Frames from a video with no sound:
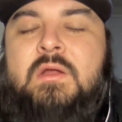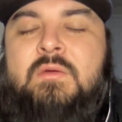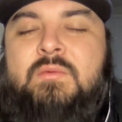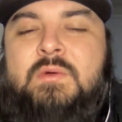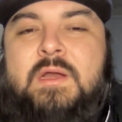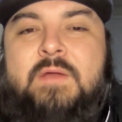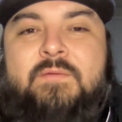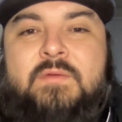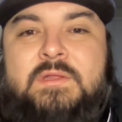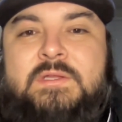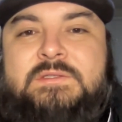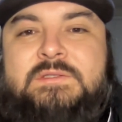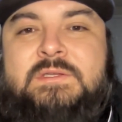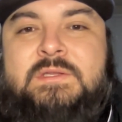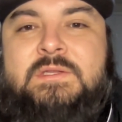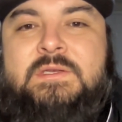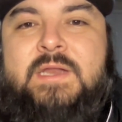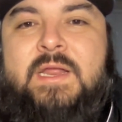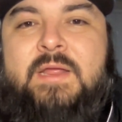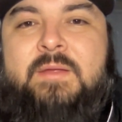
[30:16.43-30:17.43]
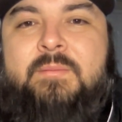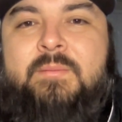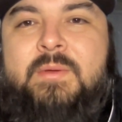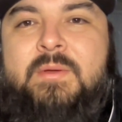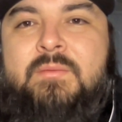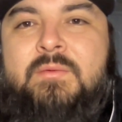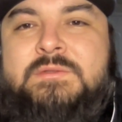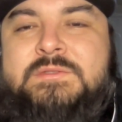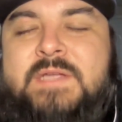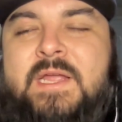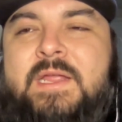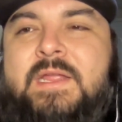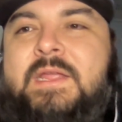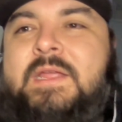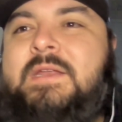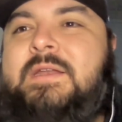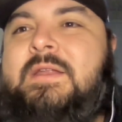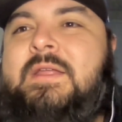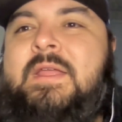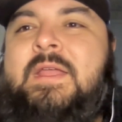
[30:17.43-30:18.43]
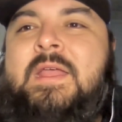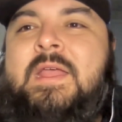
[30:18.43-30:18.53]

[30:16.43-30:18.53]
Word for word: whatever listen of the day, but we'll take it.